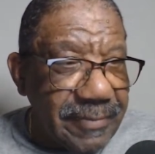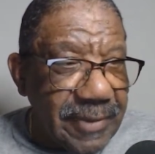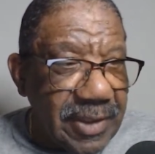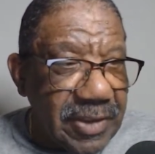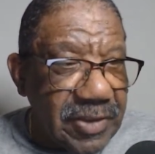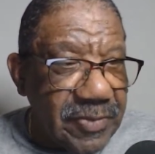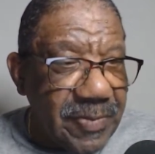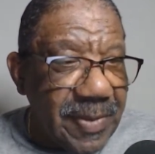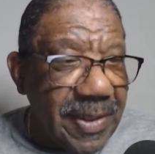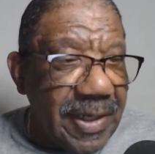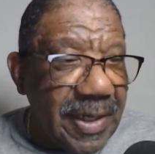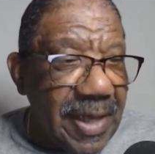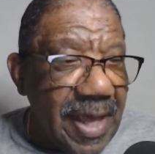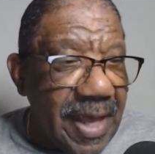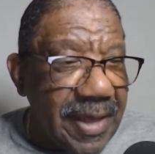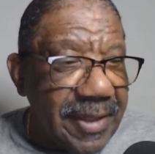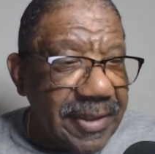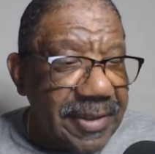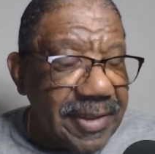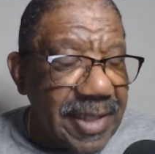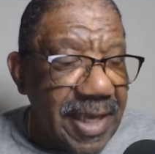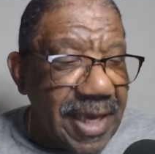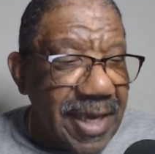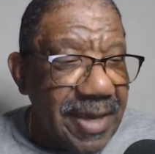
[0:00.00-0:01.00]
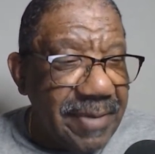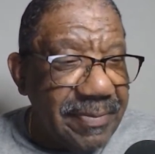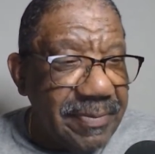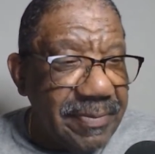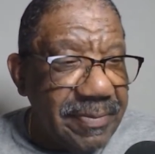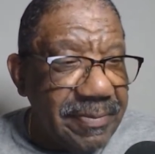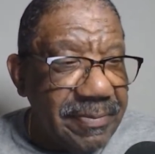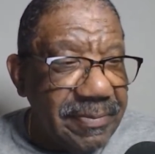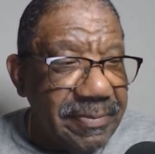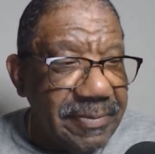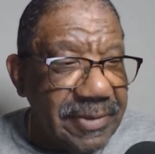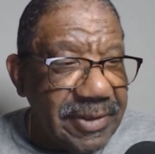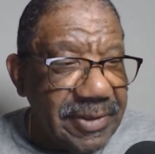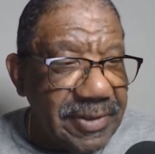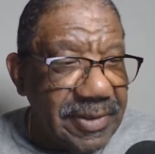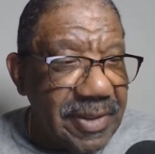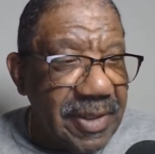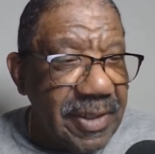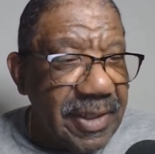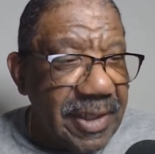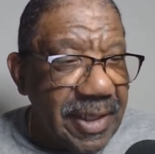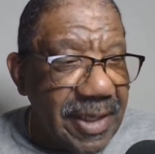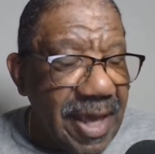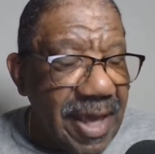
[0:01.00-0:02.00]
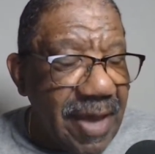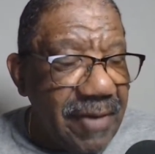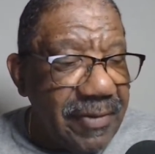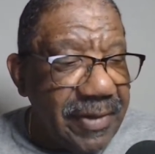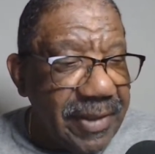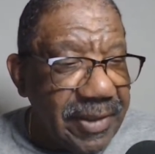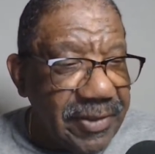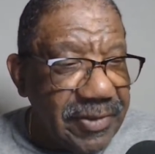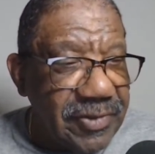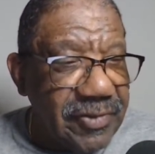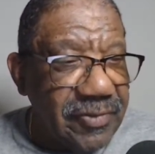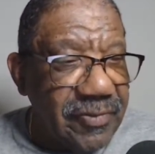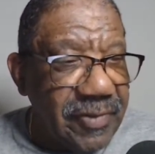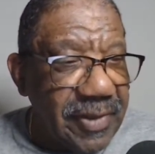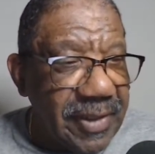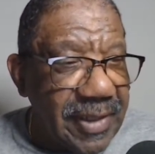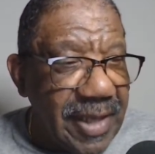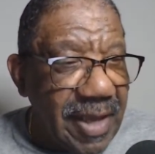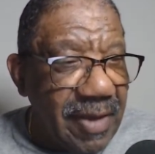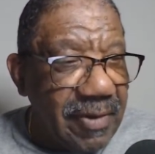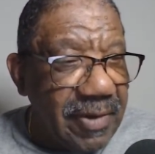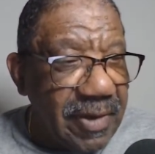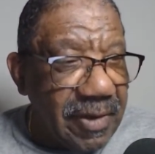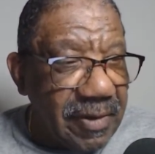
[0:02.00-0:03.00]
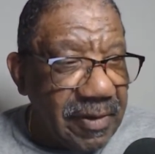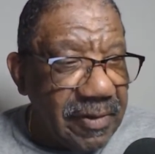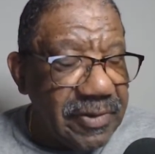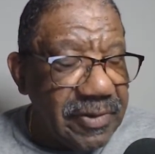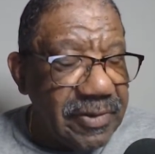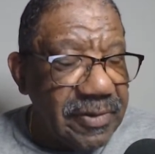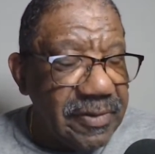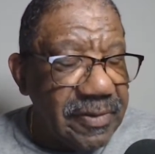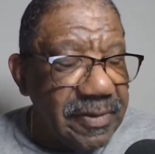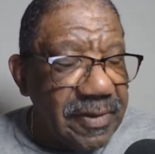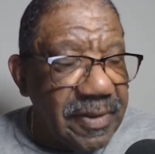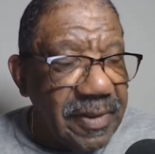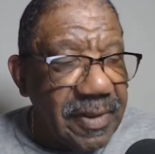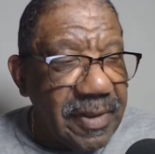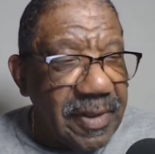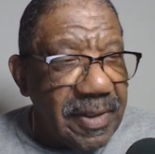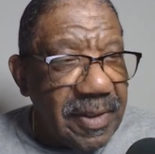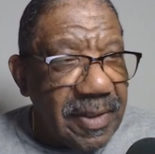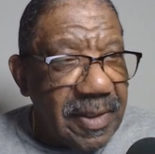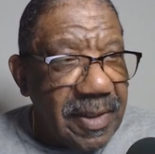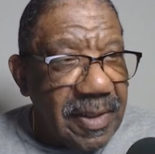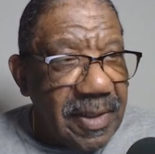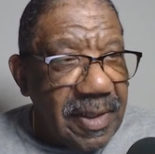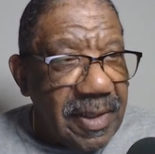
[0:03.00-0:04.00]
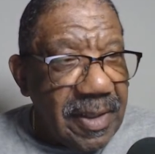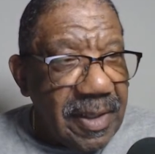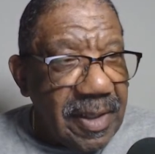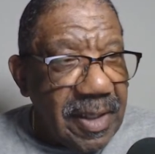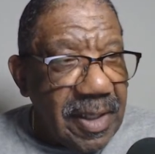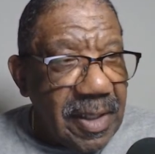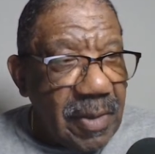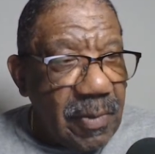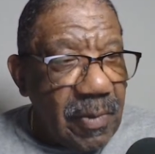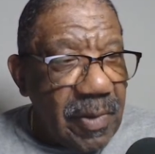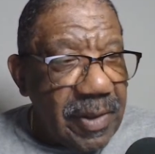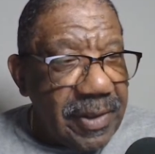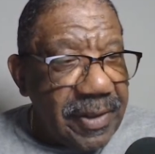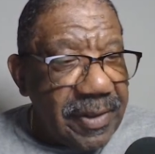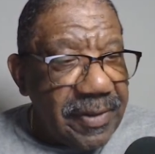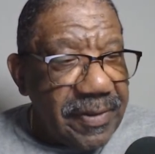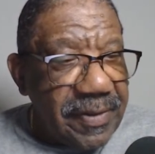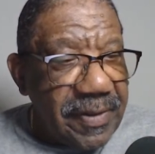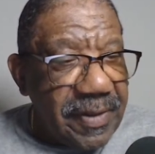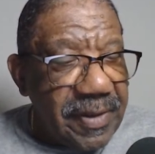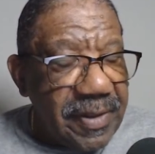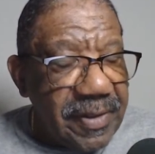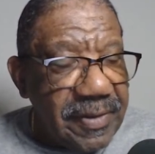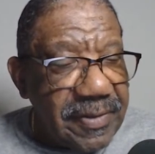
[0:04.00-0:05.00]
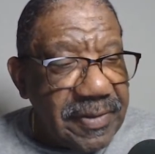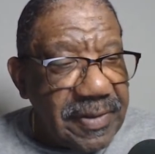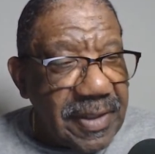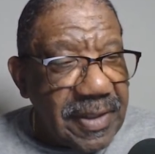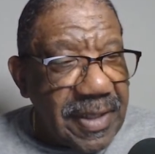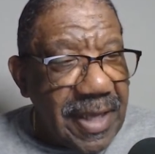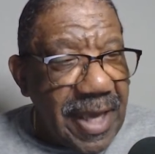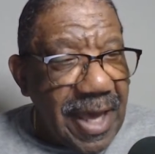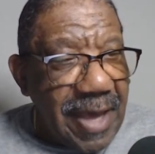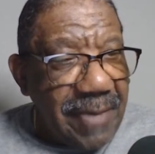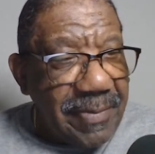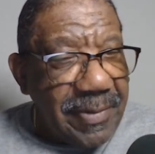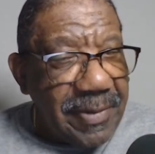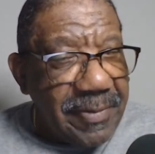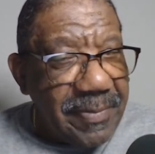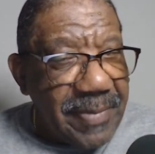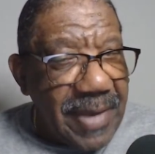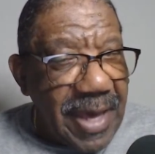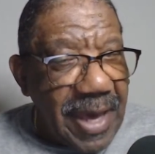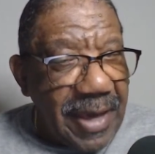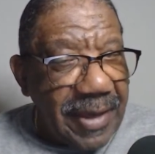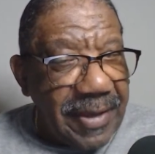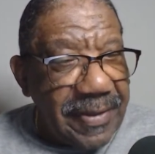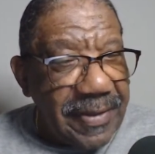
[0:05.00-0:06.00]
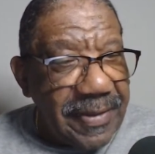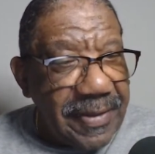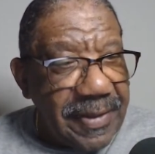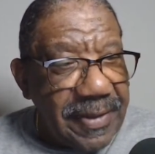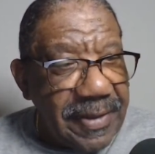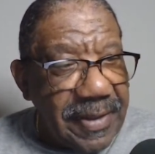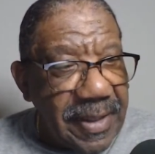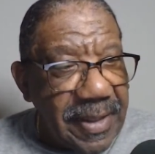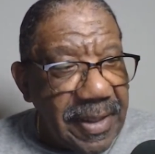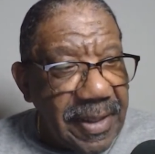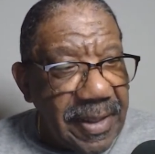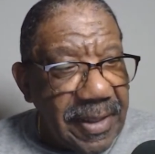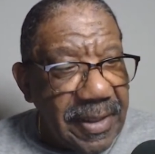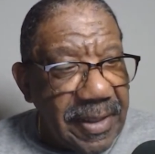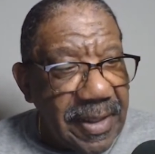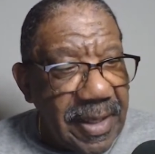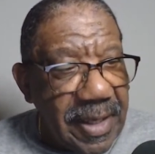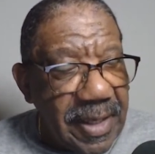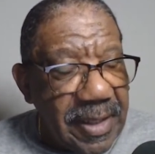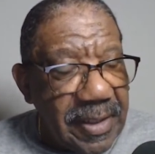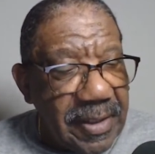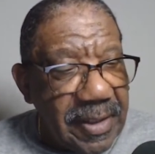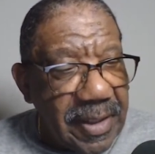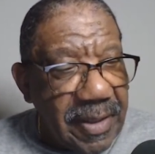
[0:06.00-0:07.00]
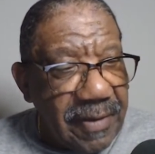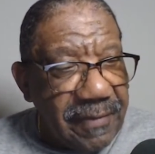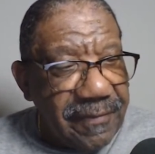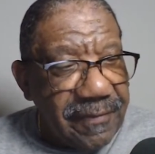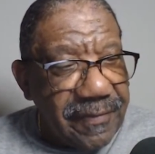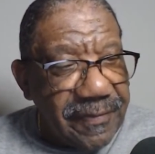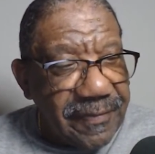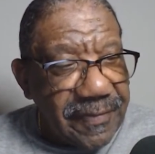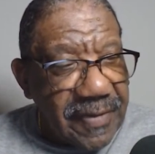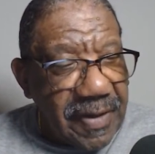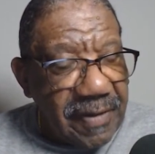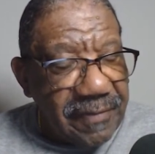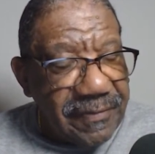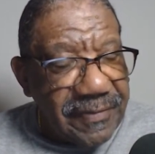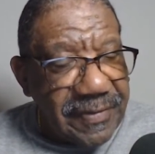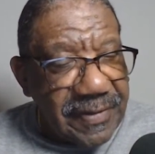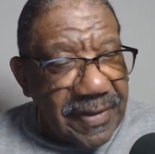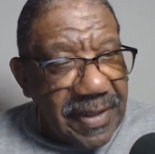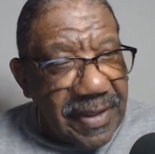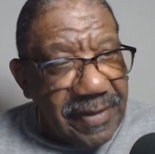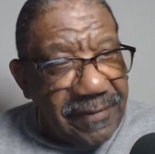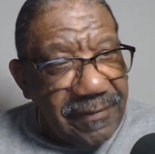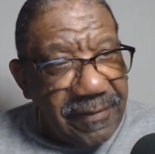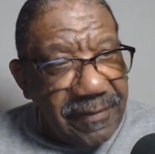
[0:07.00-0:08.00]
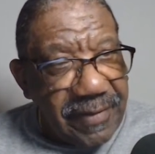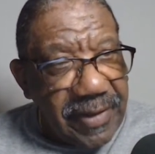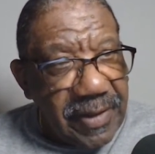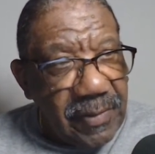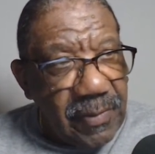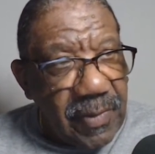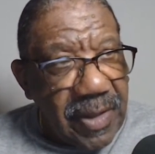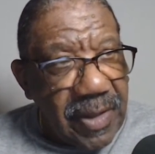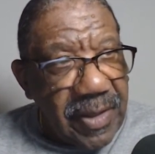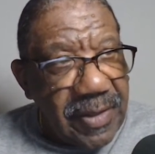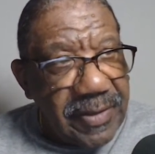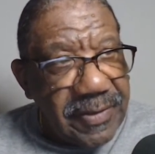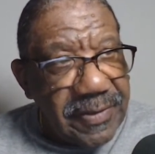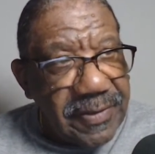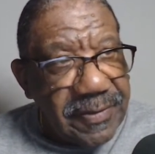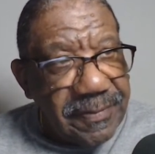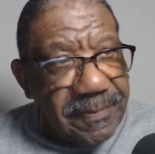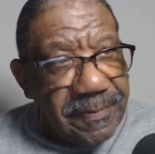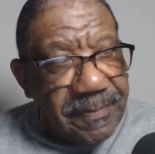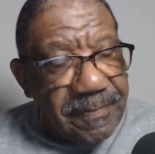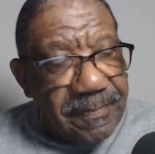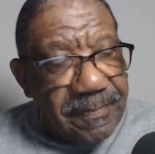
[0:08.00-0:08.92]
spent a lot of time studying our history and our culture. And one of the things that happened back in the day of slavery was